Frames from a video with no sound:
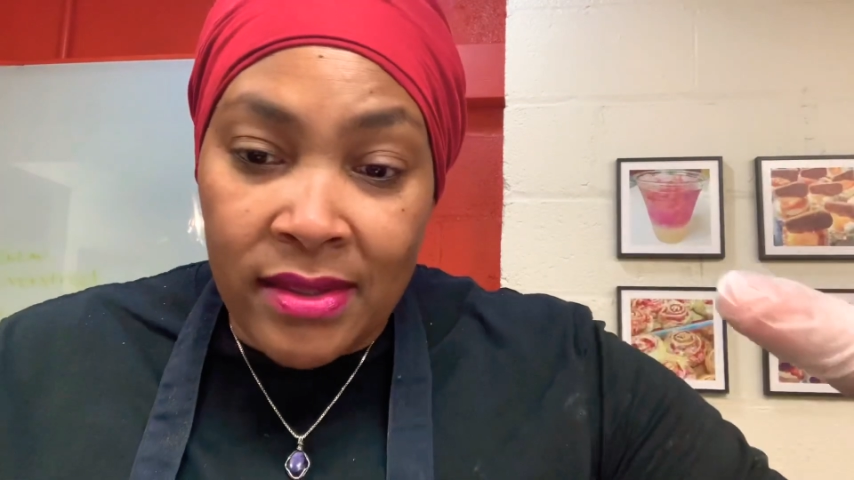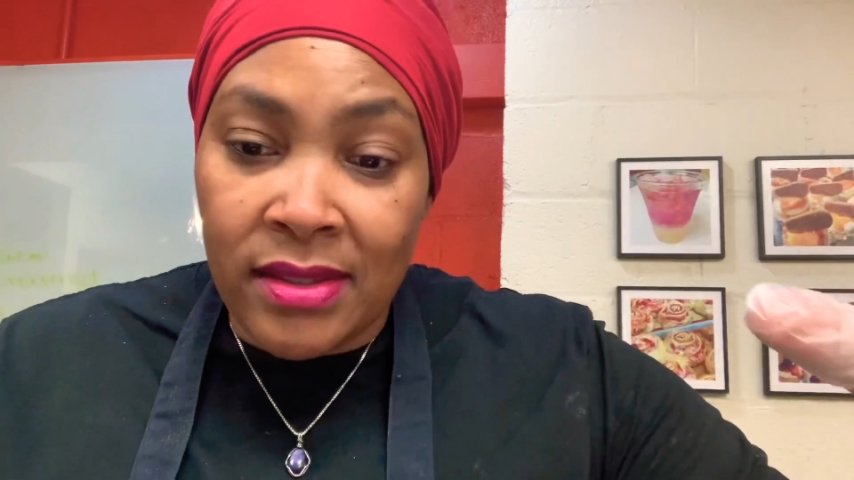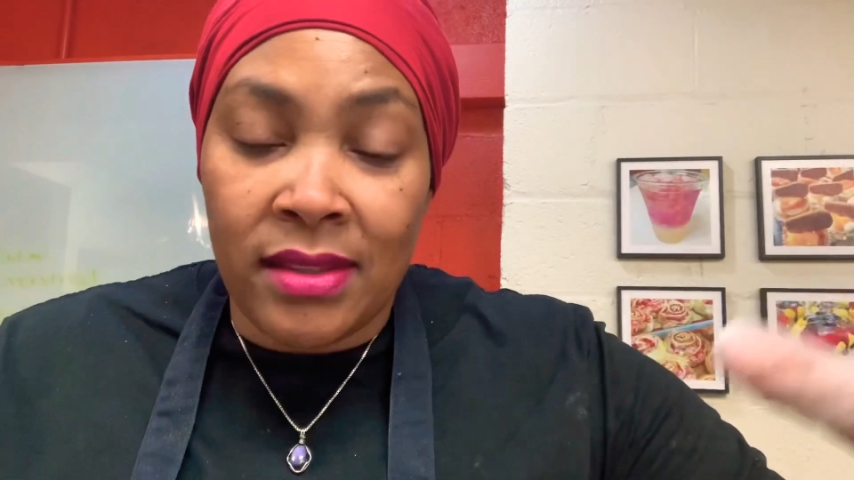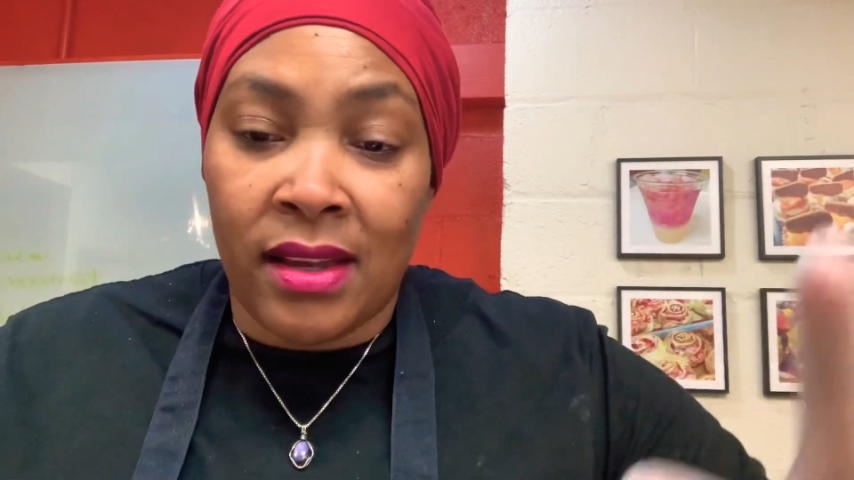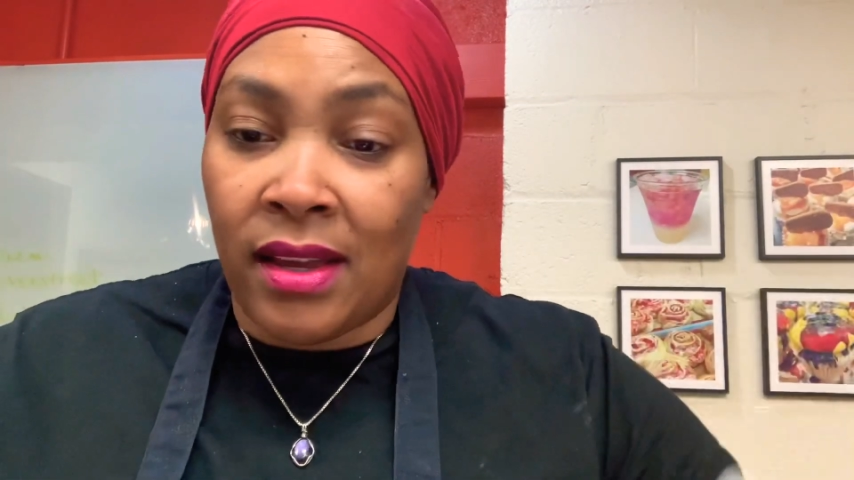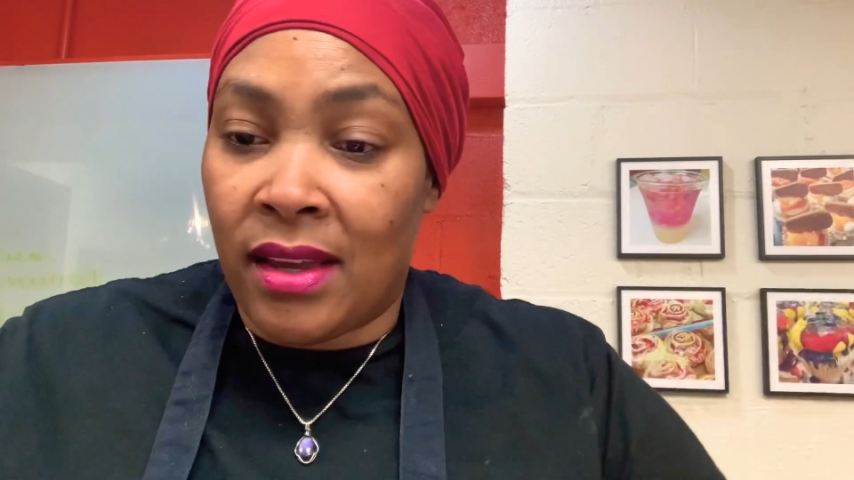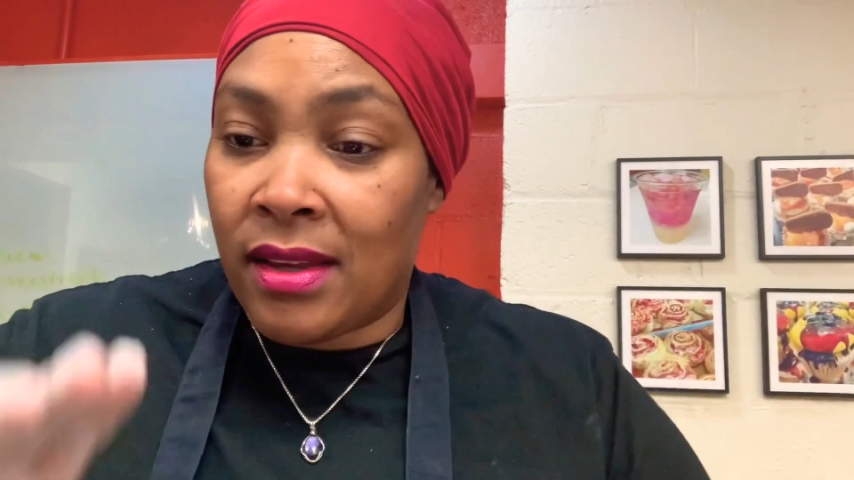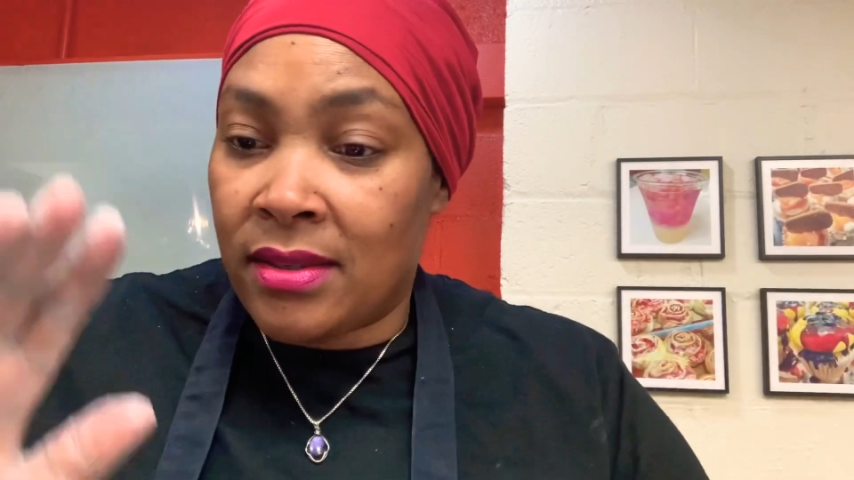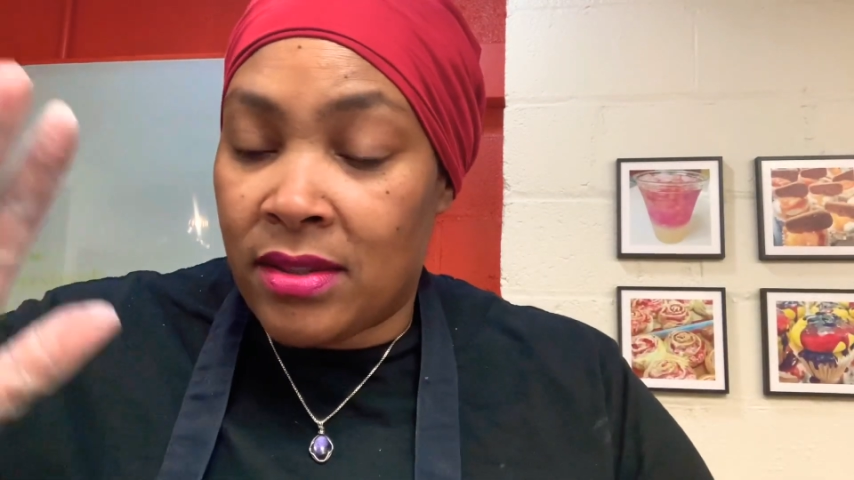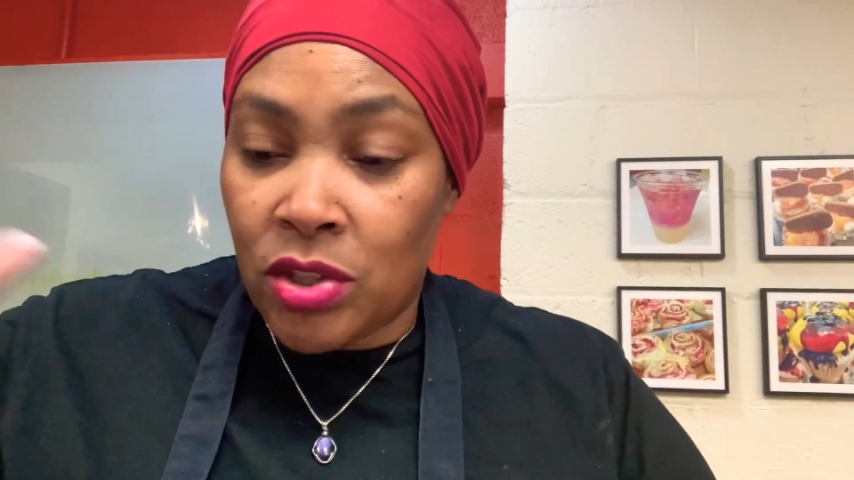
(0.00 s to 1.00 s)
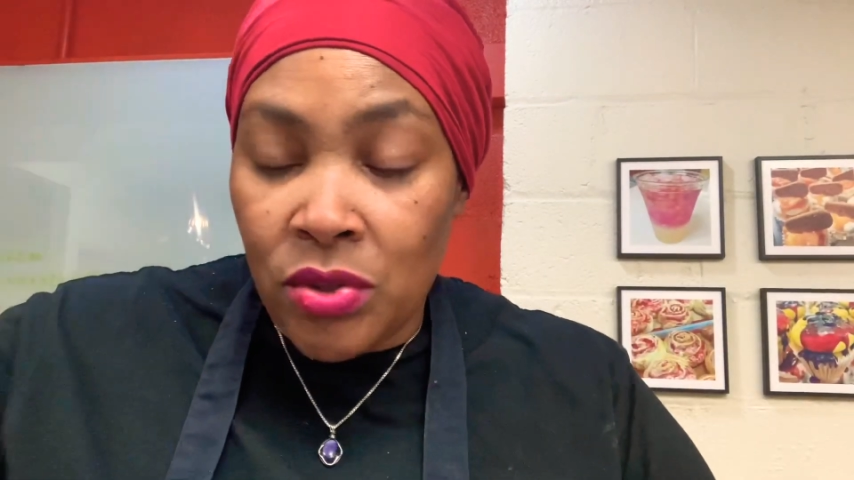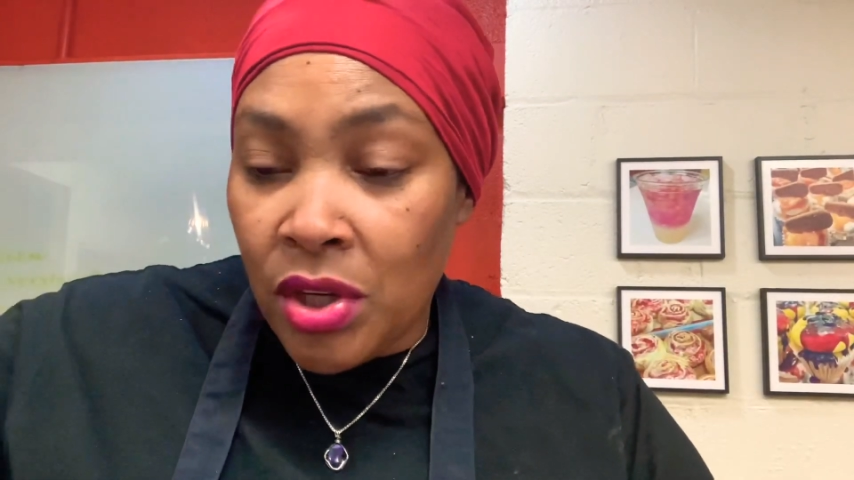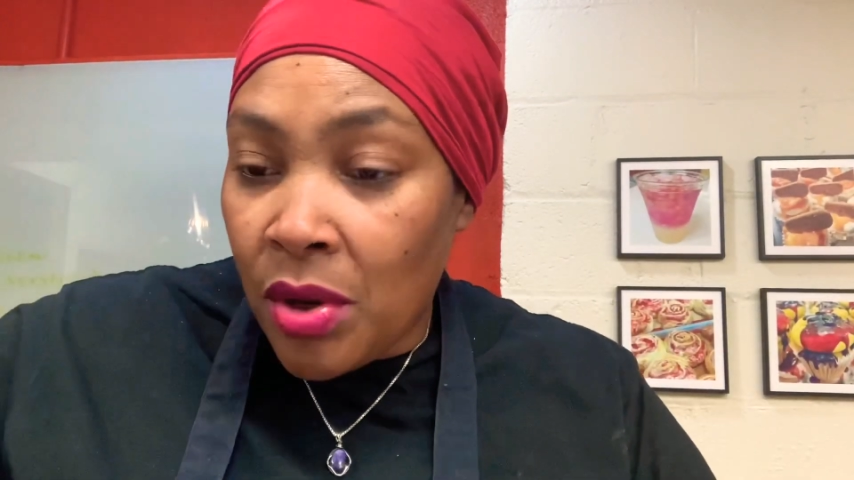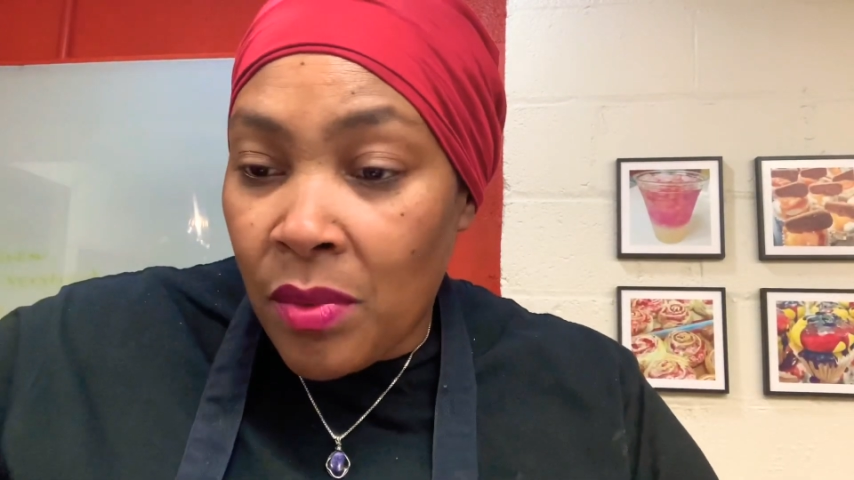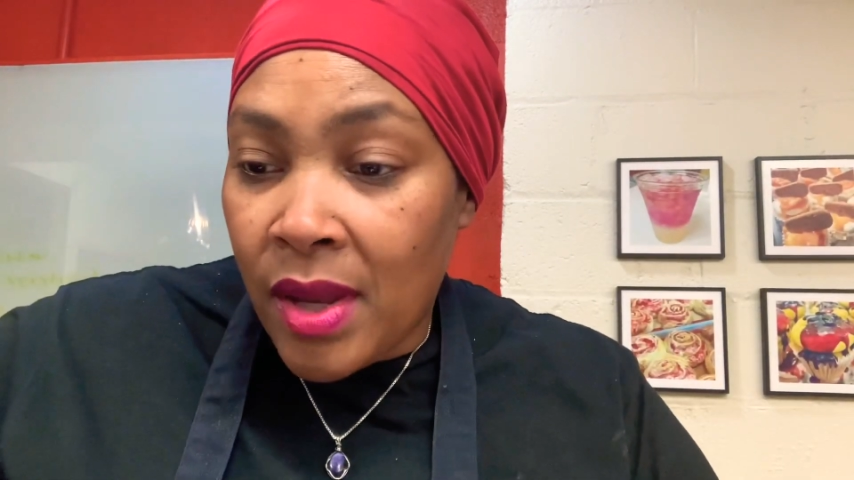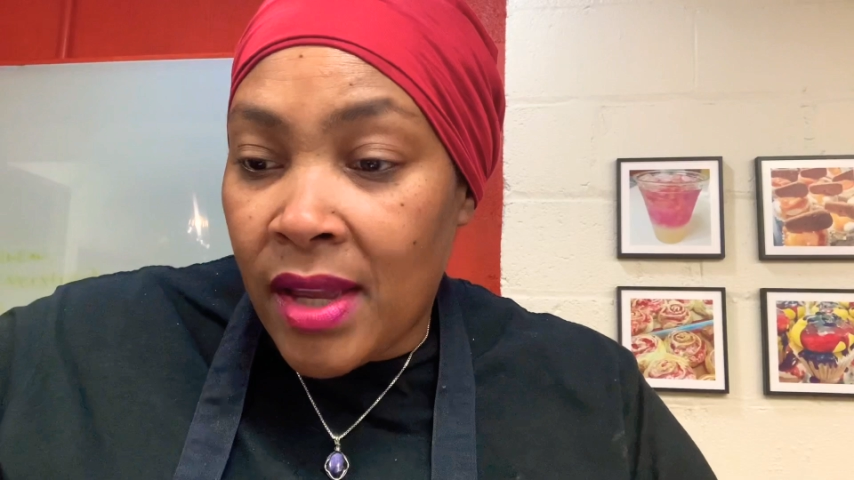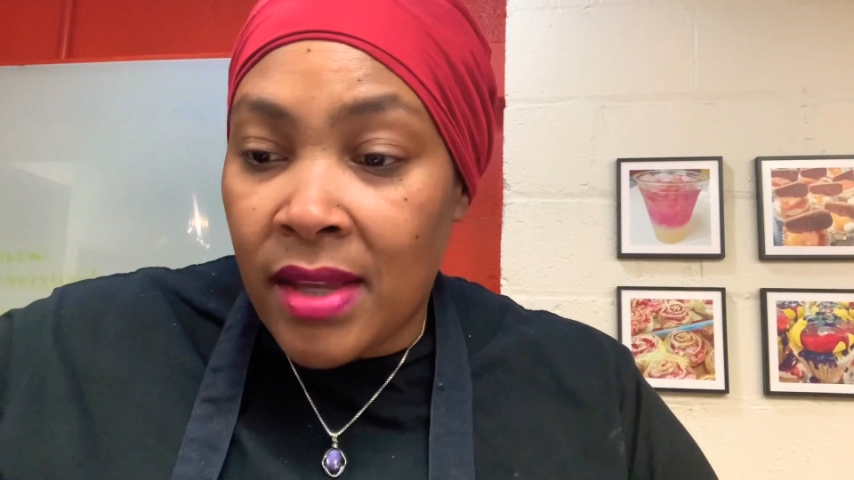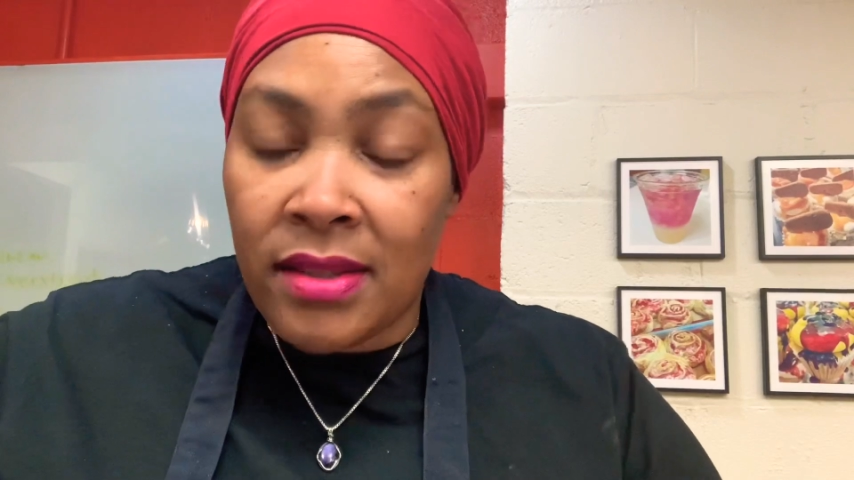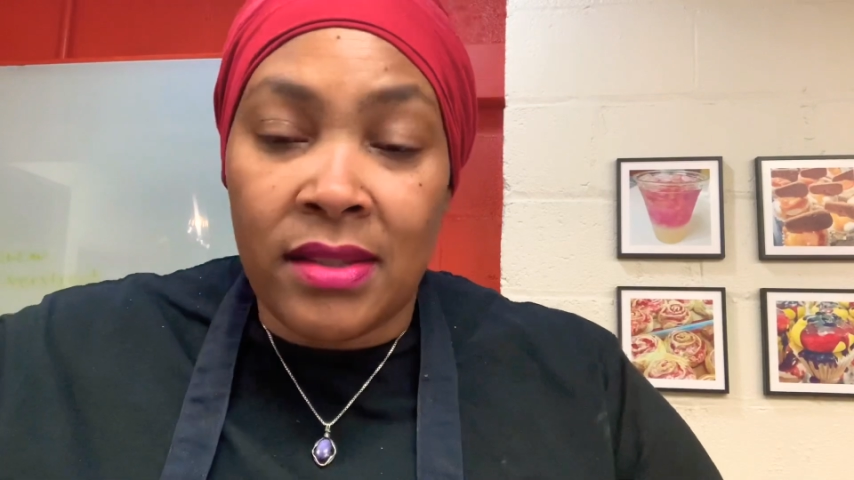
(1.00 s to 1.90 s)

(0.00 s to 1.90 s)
the studio ones,